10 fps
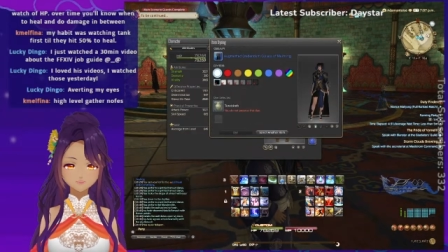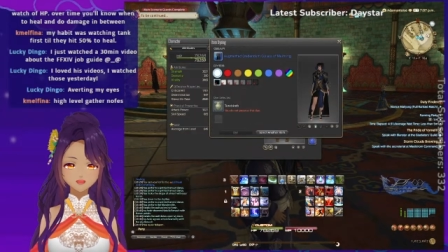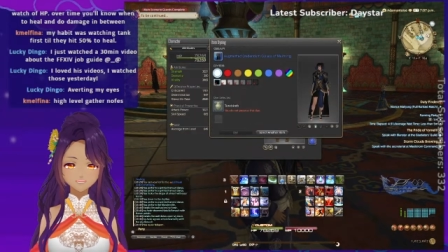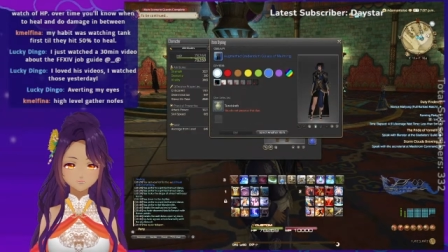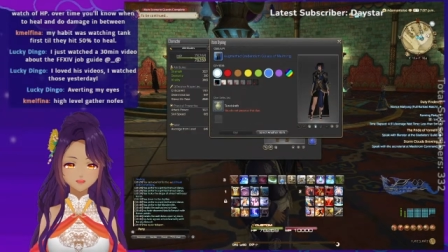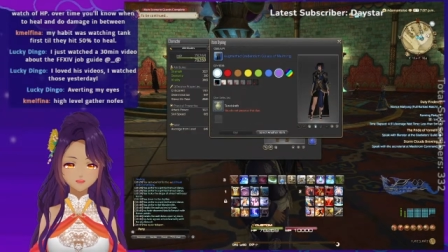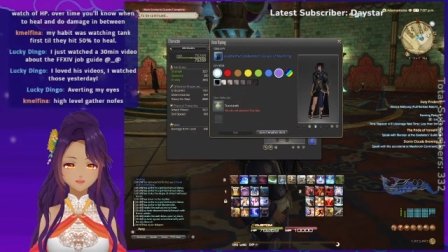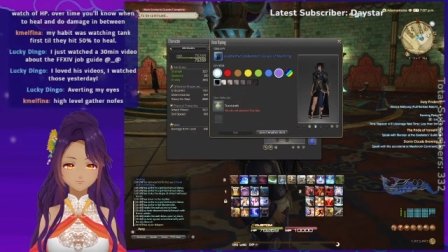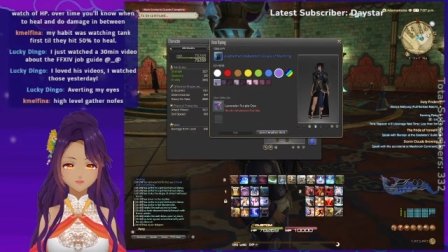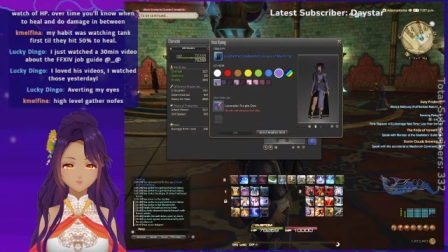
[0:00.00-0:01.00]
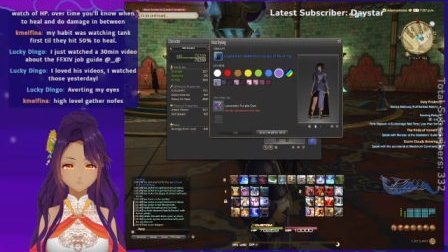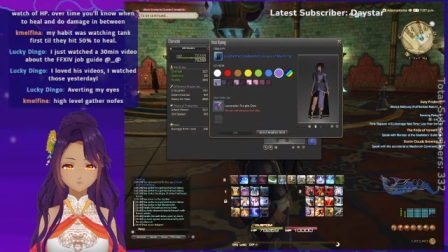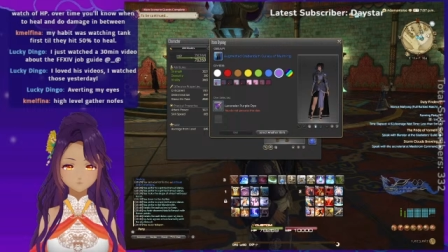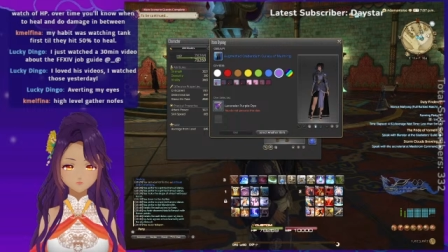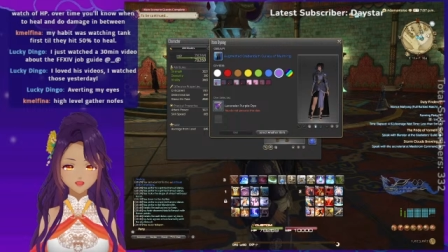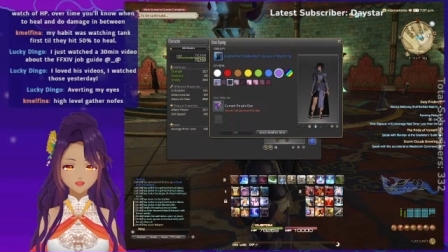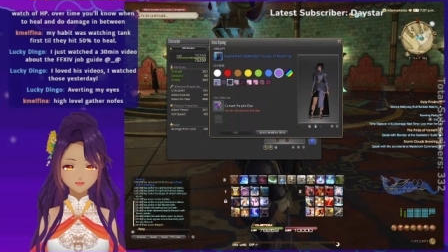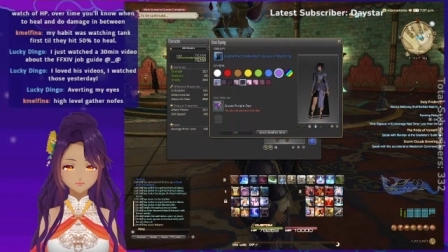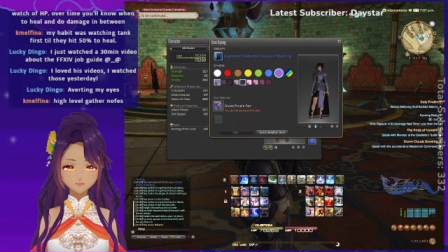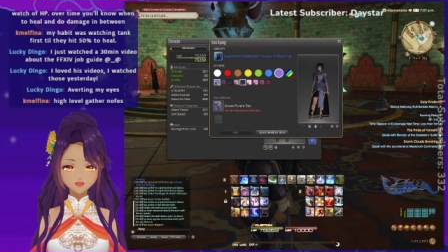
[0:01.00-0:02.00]
Okay, hold on. Let me see. Alright,
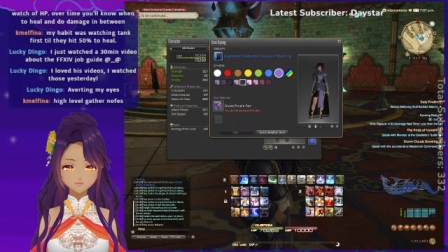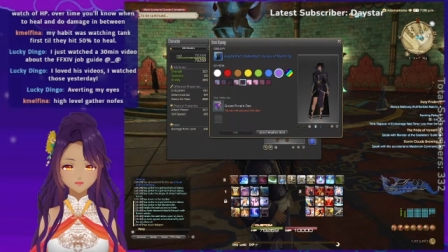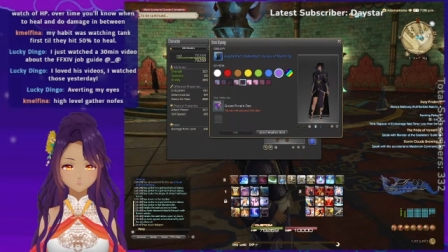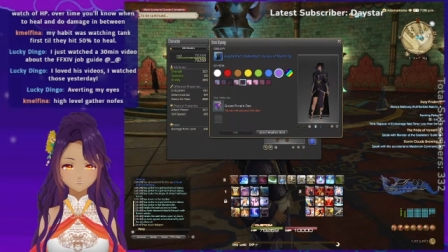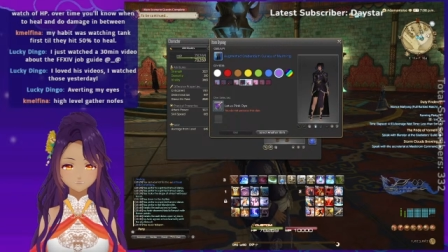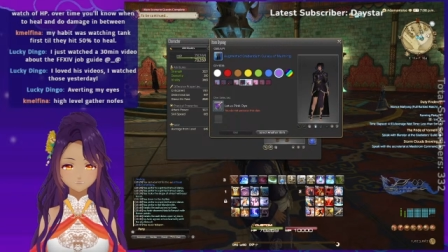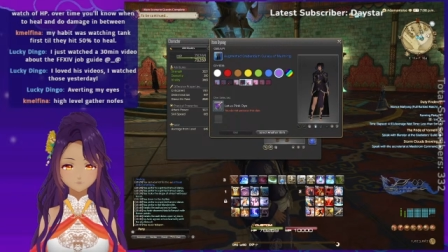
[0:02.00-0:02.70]
purple it is.